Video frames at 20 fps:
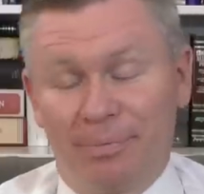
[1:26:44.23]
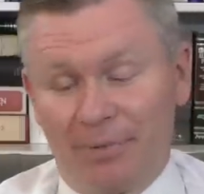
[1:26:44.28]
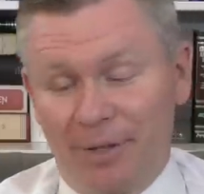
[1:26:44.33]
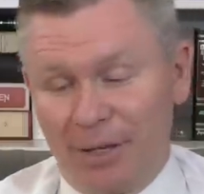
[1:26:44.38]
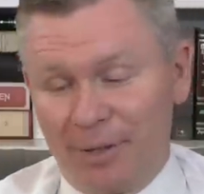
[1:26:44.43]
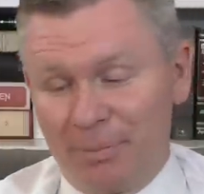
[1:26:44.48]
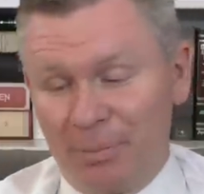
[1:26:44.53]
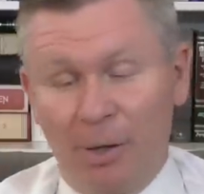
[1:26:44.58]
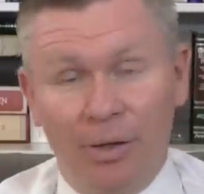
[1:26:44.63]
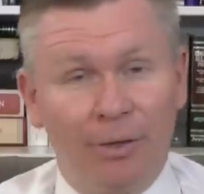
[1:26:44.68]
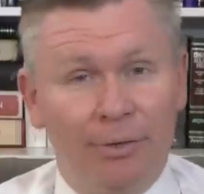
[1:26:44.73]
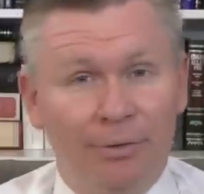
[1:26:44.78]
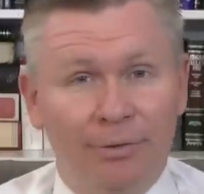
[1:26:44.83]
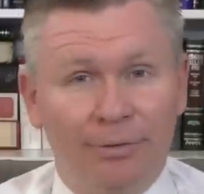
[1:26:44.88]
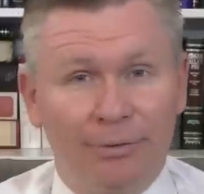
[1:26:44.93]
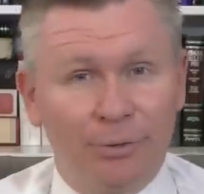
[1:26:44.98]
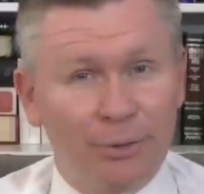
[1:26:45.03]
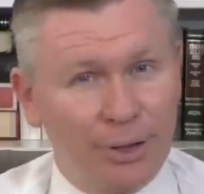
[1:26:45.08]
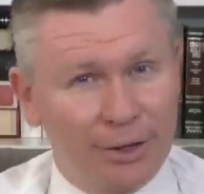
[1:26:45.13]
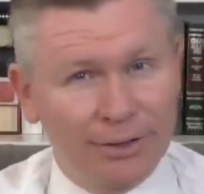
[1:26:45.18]
And Paul
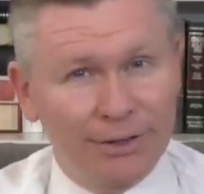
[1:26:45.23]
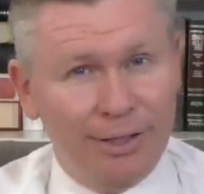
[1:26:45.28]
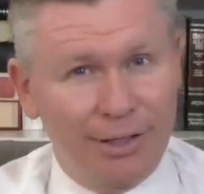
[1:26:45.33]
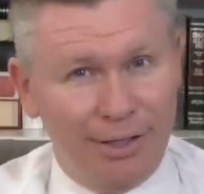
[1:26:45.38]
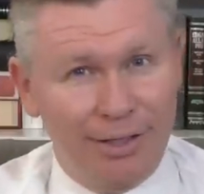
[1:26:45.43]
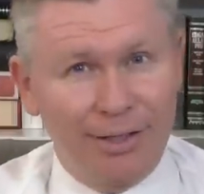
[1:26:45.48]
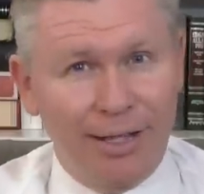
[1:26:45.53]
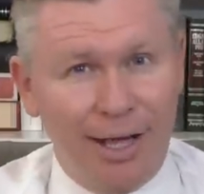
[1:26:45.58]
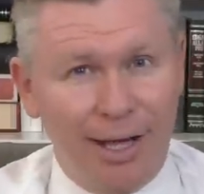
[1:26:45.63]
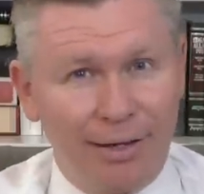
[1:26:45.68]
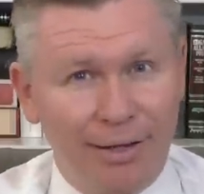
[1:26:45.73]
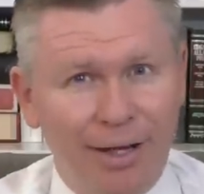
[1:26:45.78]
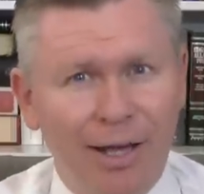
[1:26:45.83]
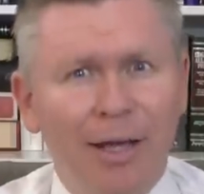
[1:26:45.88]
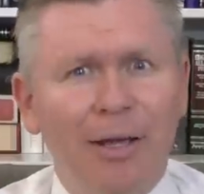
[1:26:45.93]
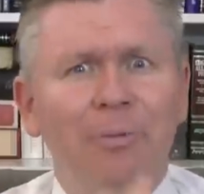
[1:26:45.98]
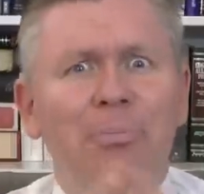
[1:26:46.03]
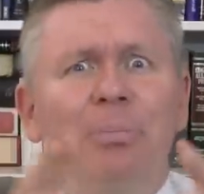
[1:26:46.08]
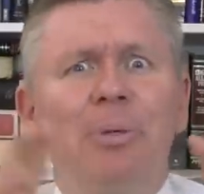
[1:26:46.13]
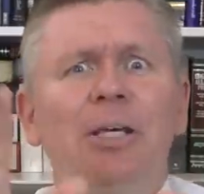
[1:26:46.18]
trusted in that.
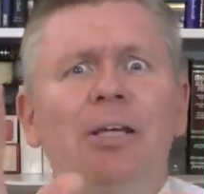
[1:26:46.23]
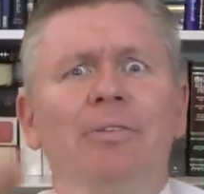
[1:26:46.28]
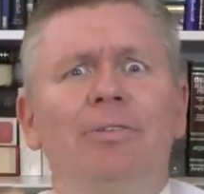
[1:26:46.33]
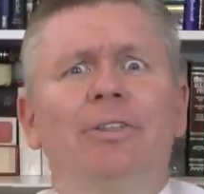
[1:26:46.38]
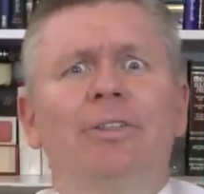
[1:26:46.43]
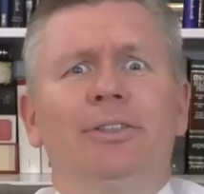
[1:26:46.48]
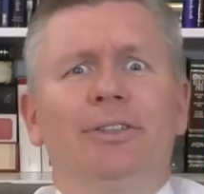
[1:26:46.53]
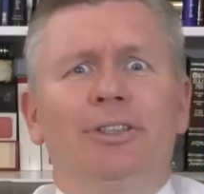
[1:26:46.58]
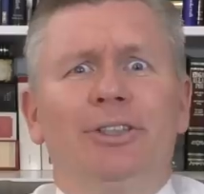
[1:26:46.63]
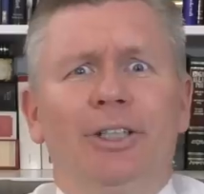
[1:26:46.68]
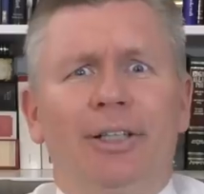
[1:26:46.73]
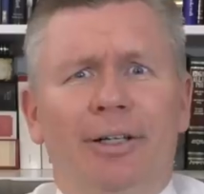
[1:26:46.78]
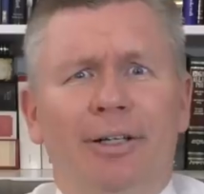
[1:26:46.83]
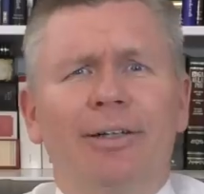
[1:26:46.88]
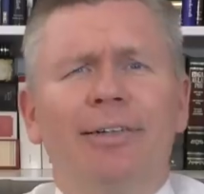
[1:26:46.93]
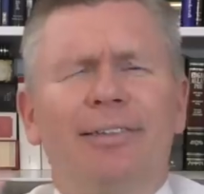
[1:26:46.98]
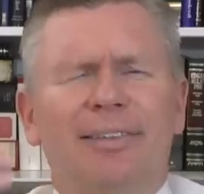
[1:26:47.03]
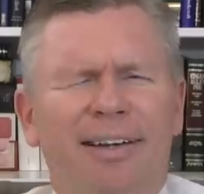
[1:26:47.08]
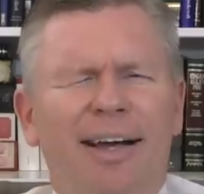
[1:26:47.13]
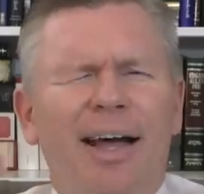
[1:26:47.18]
Be of good cheer,
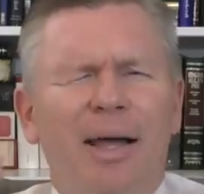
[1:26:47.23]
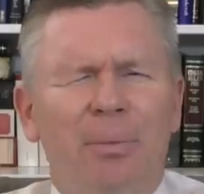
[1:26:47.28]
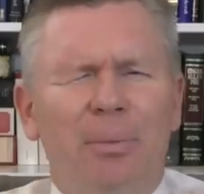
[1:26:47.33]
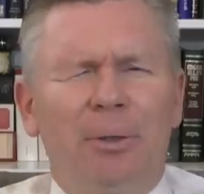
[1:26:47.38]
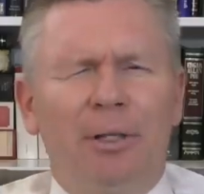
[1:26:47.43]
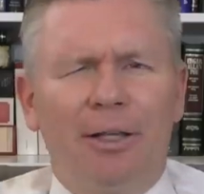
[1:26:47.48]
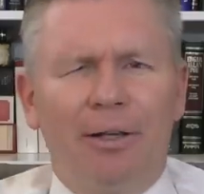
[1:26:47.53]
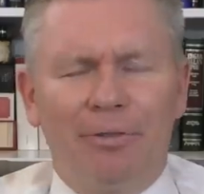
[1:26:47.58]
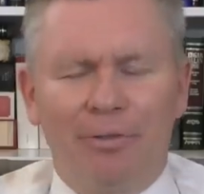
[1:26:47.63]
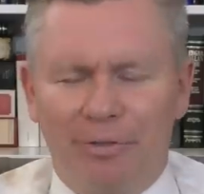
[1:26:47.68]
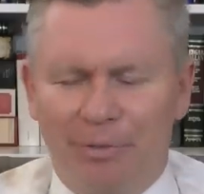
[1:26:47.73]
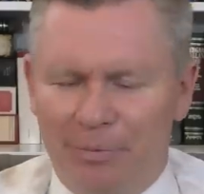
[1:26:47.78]
I believe.